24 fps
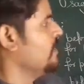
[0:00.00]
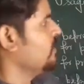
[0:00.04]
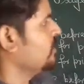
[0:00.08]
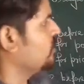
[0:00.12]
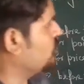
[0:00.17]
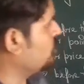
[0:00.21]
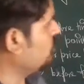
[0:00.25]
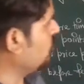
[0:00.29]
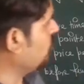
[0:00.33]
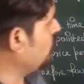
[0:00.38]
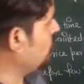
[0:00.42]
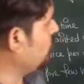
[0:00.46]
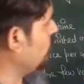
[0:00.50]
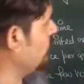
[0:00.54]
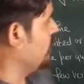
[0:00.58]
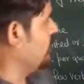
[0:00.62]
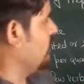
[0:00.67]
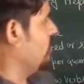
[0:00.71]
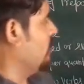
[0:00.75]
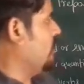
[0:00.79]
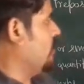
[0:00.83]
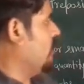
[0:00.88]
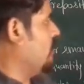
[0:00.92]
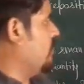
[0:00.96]
So
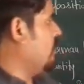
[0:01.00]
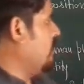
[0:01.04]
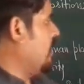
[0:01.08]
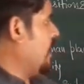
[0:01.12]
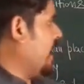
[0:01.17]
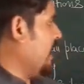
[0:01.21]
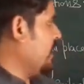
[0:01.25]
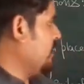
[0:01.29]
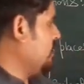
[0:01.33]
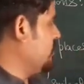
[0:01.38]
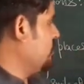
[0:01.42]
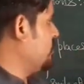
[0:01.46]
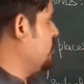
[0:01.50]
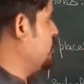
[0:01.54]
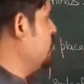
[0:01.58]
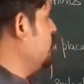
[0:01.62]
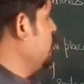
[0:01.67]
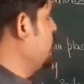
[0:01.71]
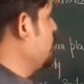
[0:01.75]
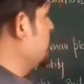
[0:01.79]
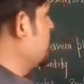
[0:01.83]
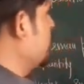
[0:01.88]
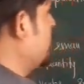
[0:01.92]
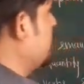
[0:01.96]
at is
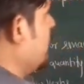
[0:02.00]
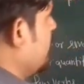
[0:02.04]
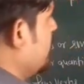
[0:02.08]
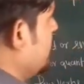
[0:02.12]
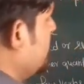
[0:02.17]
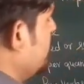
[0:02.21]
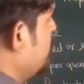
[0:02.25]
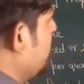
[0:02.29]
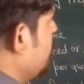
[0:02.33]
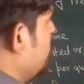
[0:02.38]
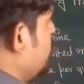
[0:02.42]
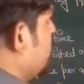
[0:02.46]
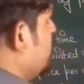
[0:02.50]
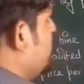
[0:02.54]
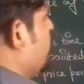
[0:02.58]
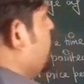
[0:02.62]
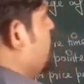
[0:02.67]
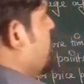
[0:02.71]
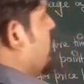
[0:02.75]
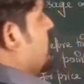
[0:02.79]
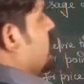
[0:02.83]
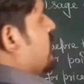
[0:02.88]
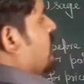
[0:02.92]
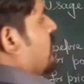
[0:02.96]
used in a condition
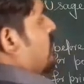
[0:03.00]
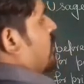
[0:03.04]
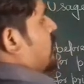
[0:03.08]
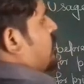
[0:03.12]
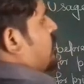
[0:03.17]
when there